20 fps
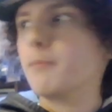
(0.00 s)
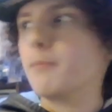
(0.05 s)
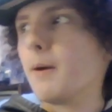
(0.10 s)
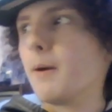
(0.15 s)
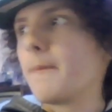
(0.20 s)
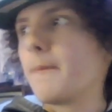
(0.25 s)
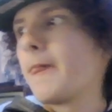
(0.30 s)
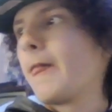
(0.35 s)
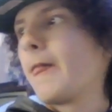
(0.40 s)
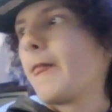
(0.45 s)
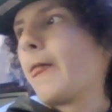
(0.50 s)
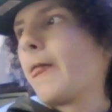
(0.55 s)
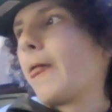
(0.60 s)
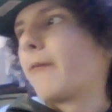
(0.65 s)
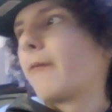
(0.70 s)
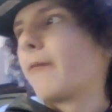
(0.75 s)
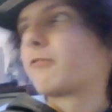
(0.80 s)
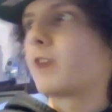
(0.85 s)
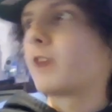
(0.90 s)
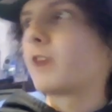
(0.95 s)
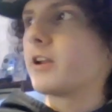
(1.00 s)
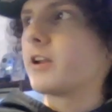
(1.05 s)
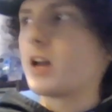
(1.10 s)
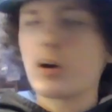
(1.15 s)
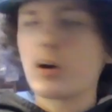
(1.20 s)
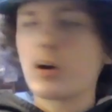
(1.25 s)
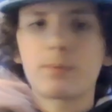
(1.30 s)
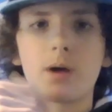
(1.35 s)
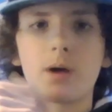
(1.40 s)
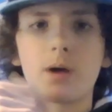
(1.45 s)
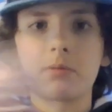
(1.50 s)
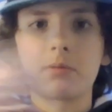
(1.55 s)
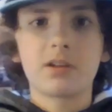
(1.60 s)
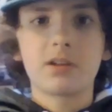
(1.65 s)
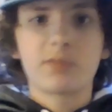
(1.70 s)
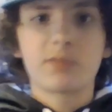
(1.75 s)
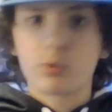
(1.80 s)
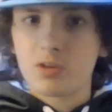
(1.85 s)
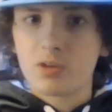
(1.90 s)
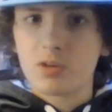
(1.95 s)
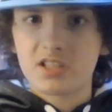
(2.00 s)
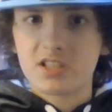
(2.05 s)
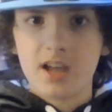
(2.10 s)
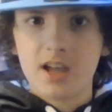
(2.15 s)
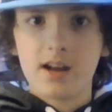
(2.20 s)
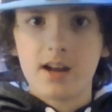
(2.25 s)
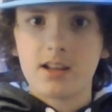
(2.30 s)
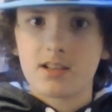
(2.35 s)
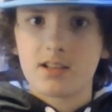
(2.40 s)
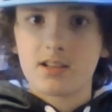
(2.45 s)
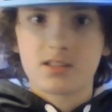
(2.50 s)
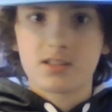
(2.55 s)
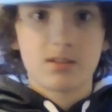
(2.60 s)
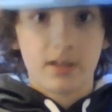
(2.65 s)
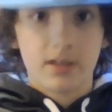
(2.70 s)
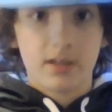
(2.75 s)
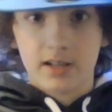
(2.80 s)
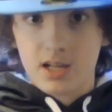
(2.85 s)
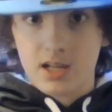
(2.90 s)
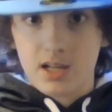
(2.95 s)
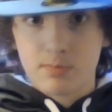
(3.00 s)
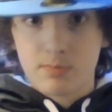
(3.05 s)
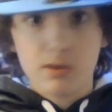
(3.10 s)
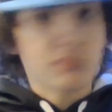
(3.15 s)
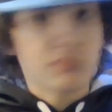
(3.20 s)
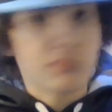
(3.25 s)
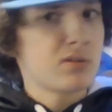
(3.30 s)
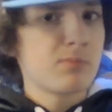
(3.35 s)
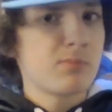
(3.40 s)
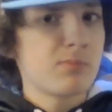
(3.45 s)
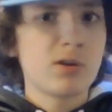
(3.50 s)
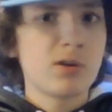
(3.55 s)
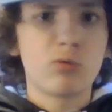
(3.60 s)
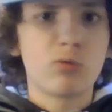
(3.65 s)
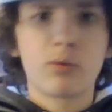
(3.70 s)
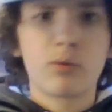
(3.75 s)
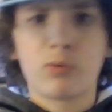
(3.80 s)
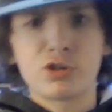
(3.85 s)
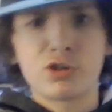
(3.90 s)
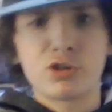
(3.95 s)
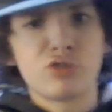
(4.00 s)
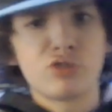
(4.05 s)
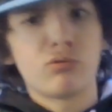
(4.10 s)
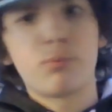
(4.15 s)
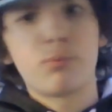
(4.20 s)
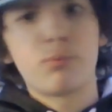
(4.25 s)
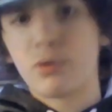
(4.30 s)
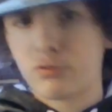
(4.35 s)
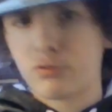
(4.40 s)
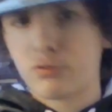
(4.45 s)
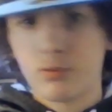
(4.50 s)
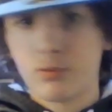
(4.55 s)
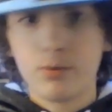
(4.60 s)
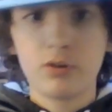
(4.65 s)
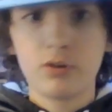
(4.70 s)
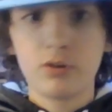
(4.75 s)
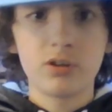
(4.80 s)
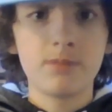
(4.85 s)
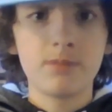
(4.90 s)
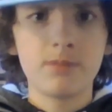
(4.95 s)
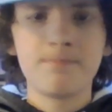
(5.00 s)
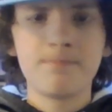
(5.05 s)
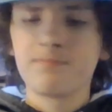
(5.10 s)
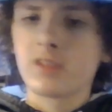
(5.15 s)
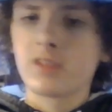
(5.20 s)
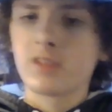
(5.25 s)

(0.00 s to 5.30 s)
But for right now, I'd probably give the re-signings like I expect them to be 1.2, 1.3 million.